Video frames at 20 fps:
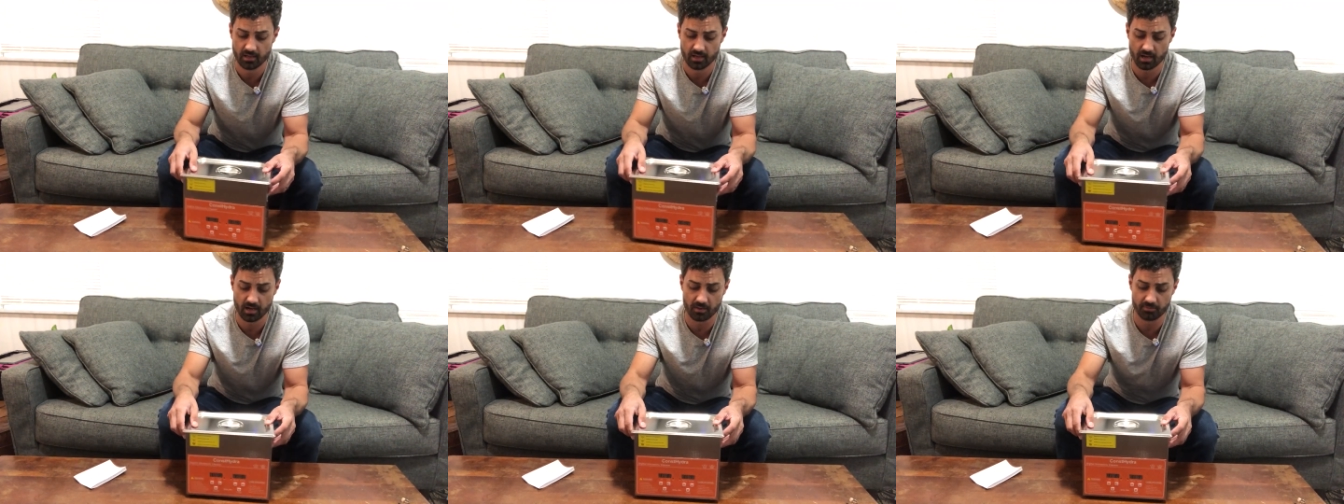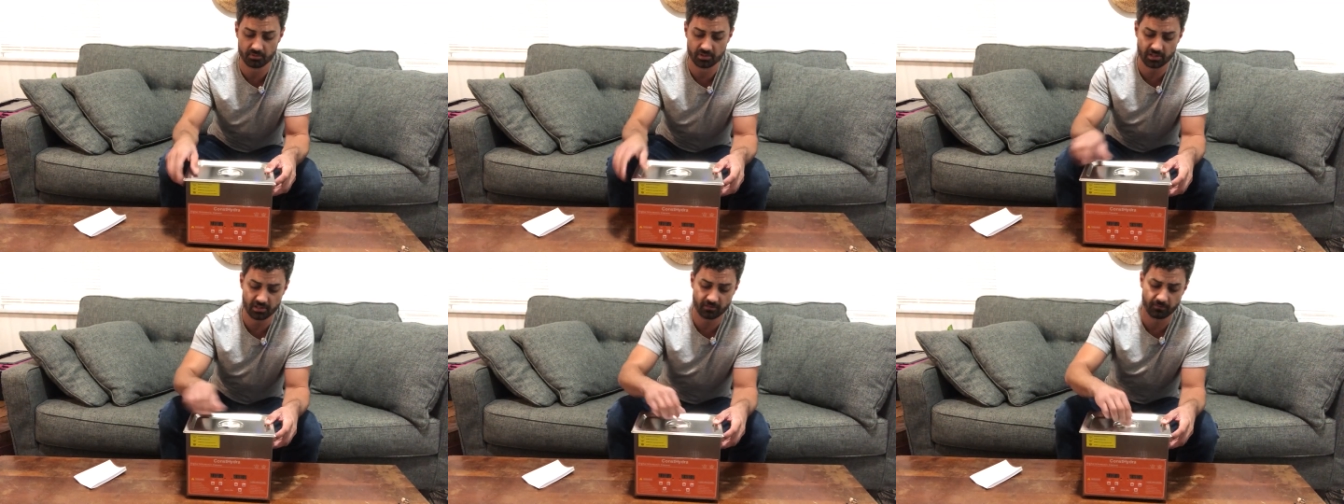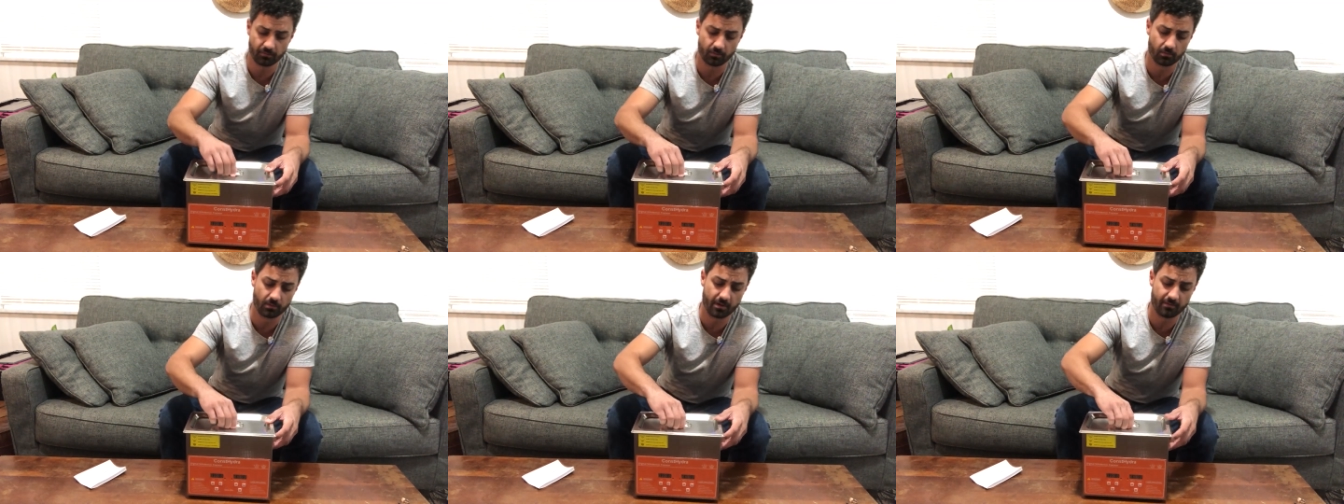Uh, but just
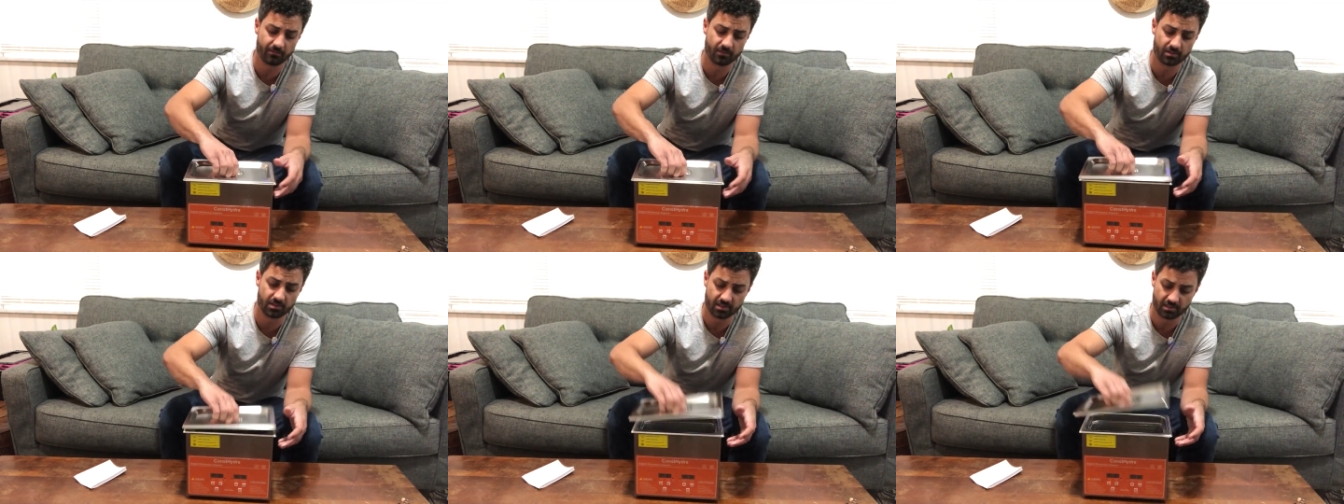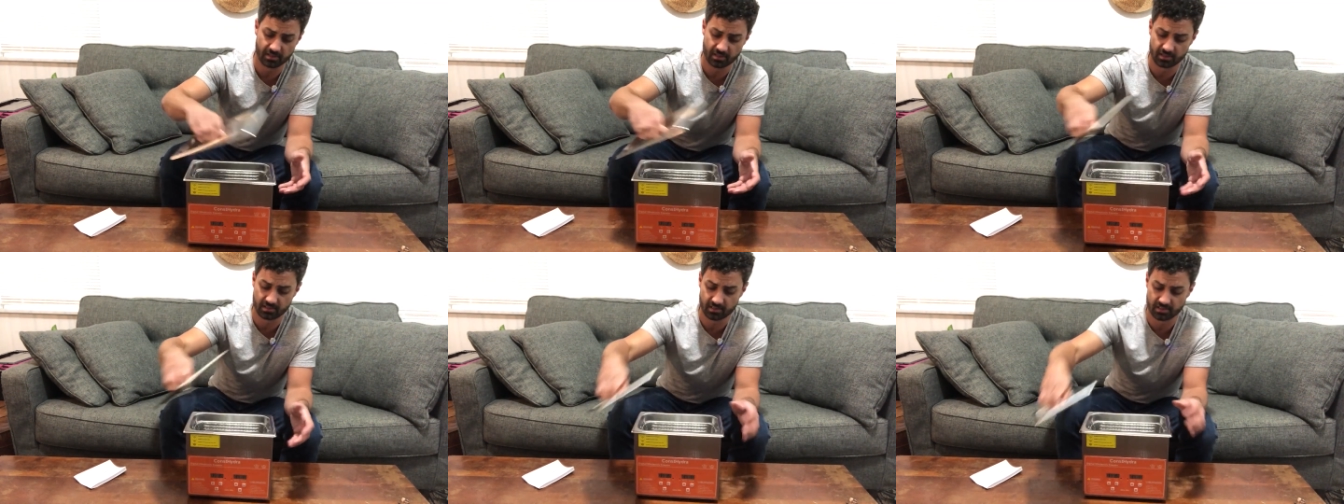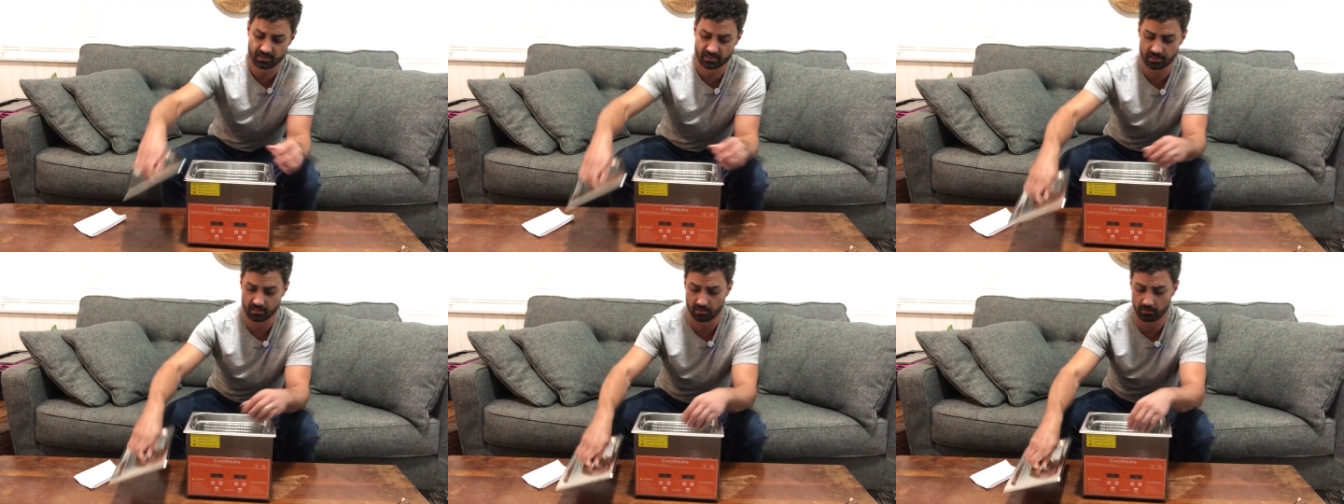for reference, this
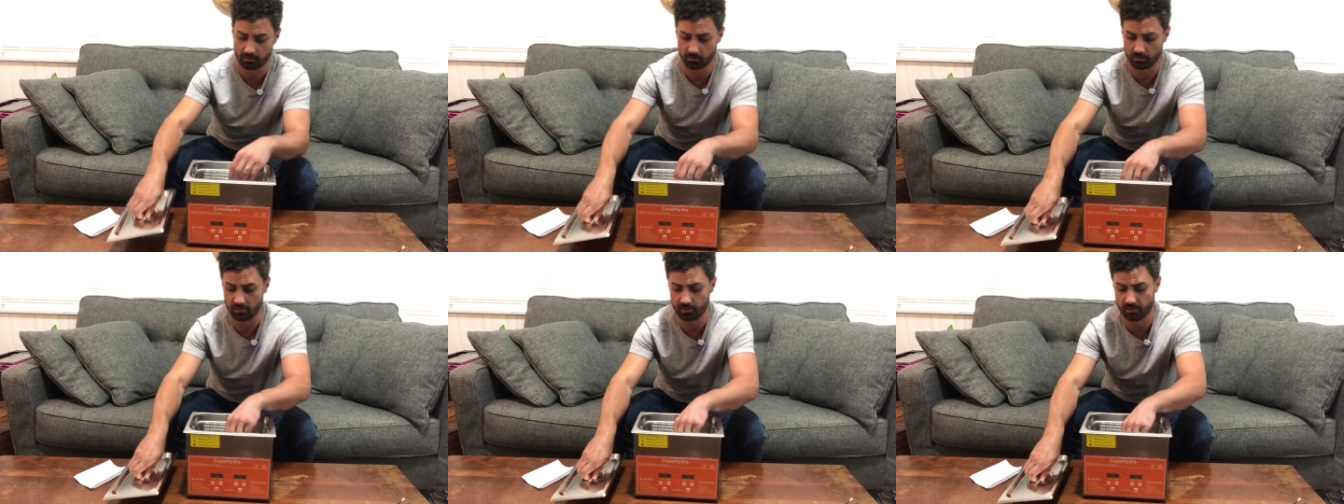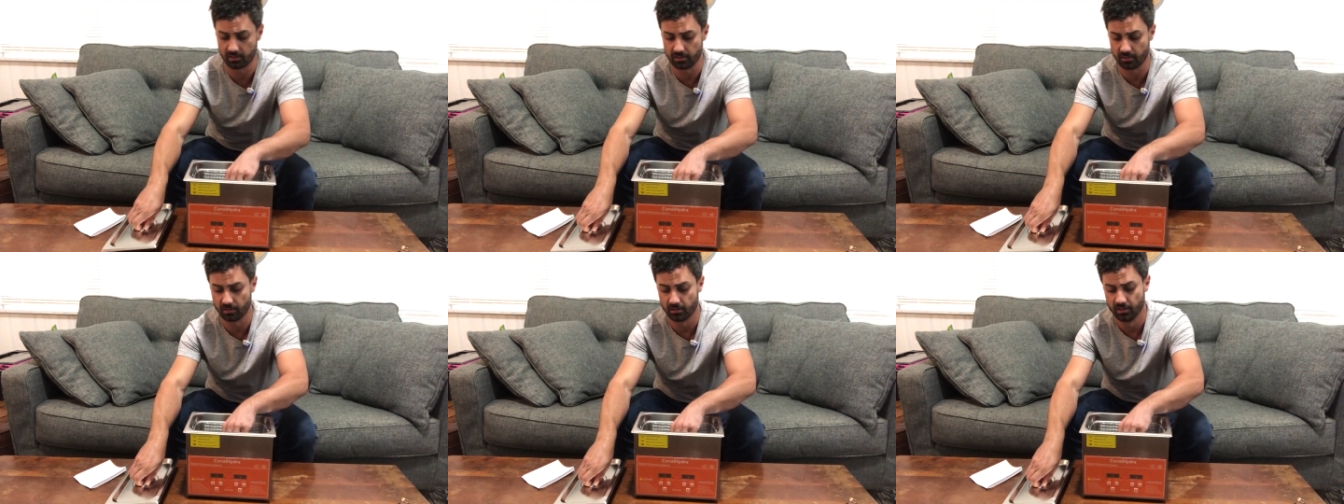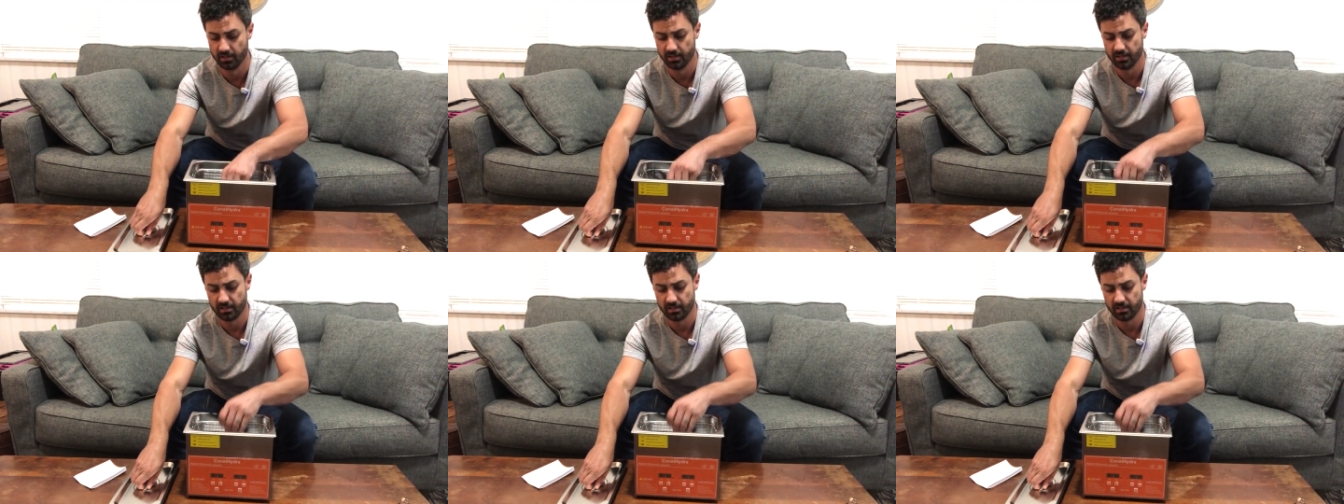is the three liter.